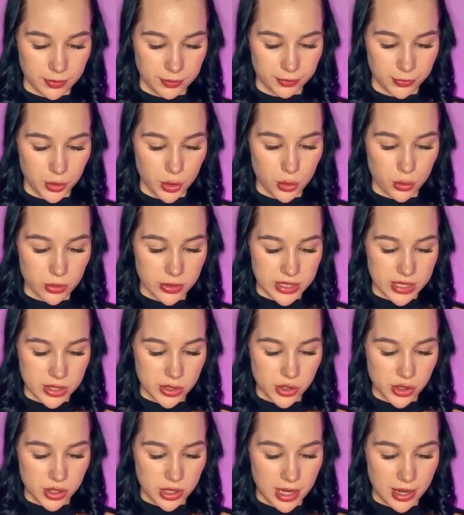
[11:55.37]
new
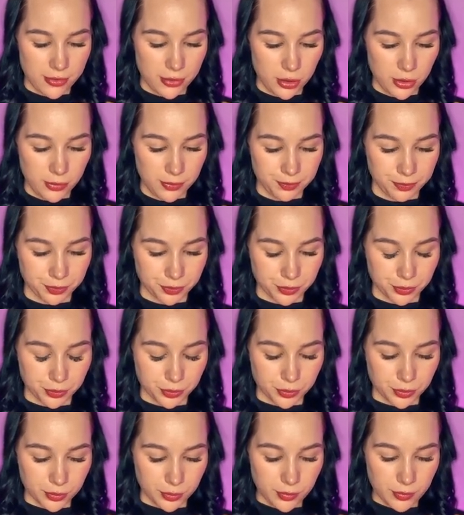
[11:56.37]
resistance level,
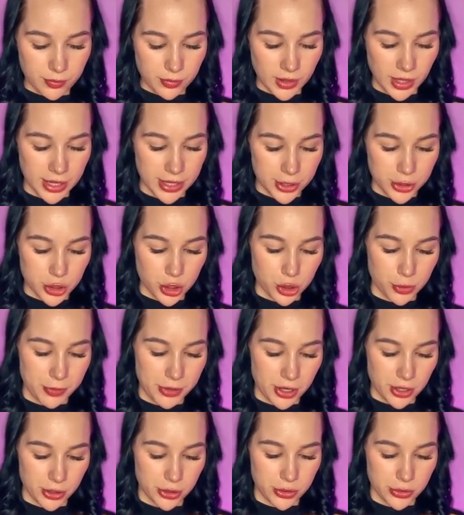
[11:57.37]
and it could
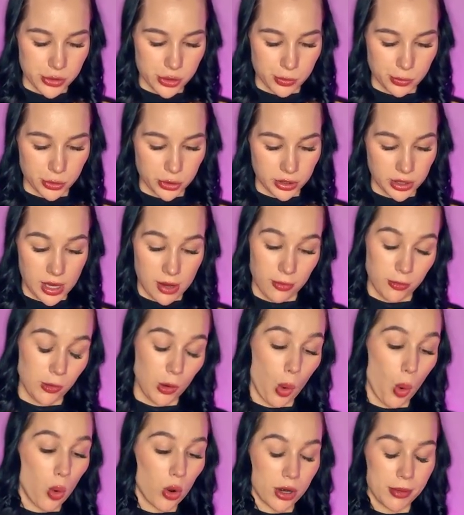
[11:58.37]
be our new support level,
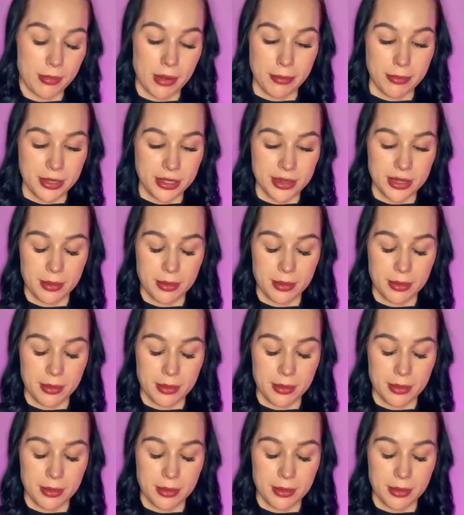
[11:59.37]
or maybe the